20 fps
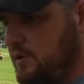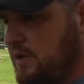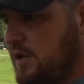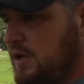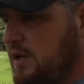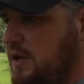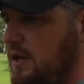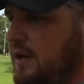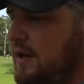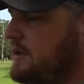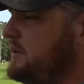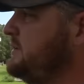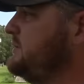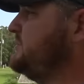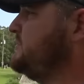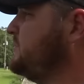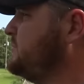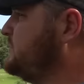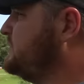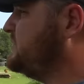And then
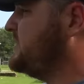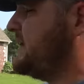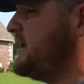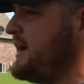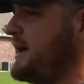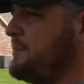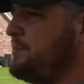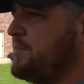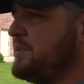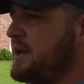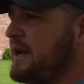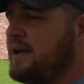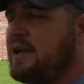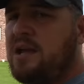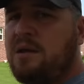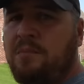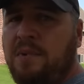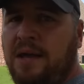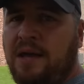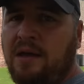as soon as that happened, I
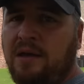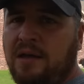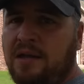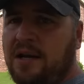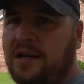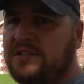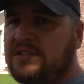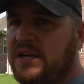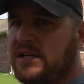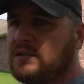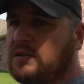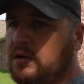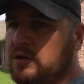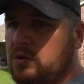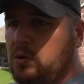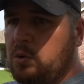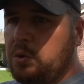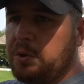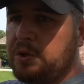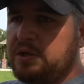came out and I checked on
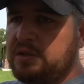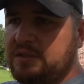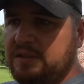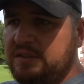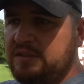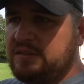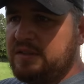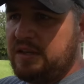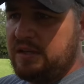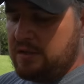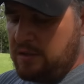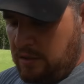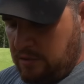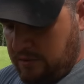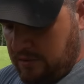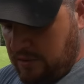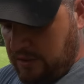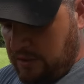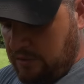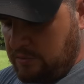Cora and Leesky and all
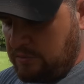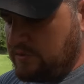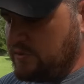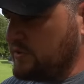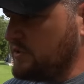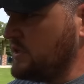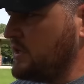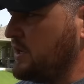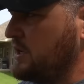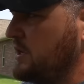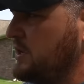the goats.